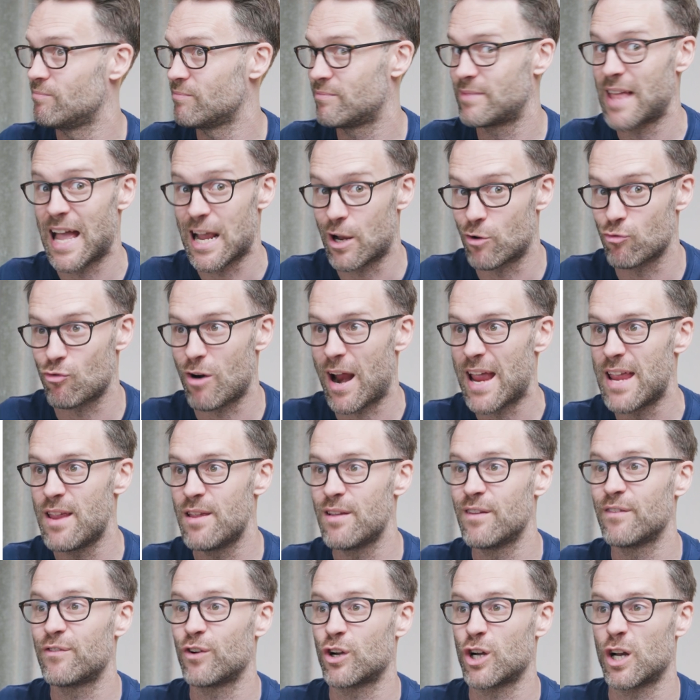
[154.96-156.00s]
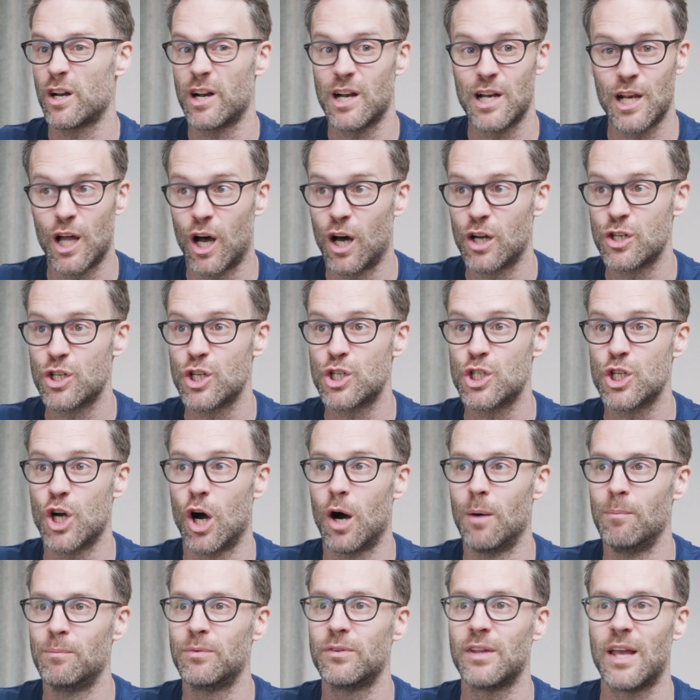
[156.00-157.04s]
They're great for kind of larger
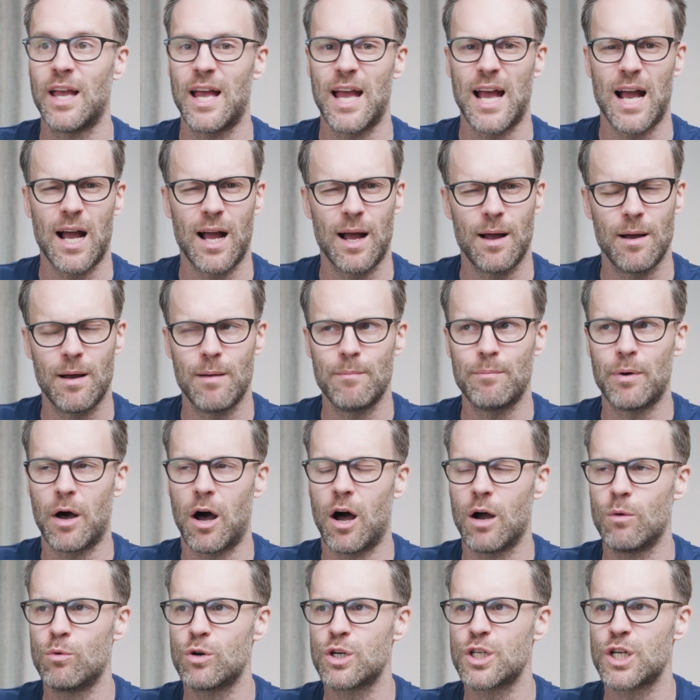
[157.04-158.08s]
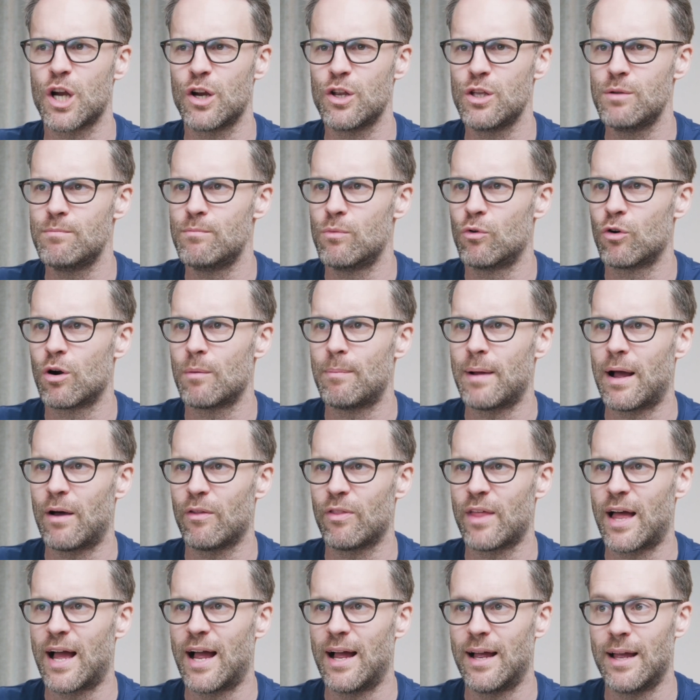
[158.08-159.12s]
jobs but I will show you more about
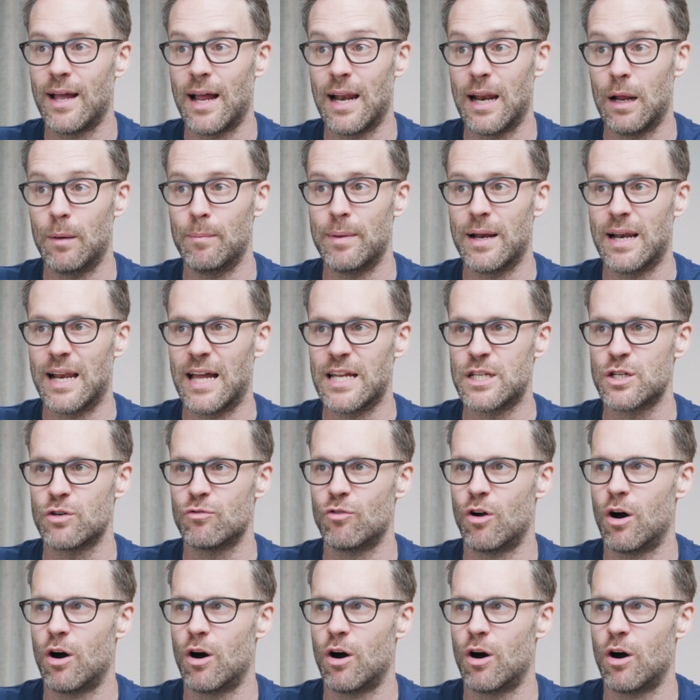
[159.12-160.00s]
that a little bit later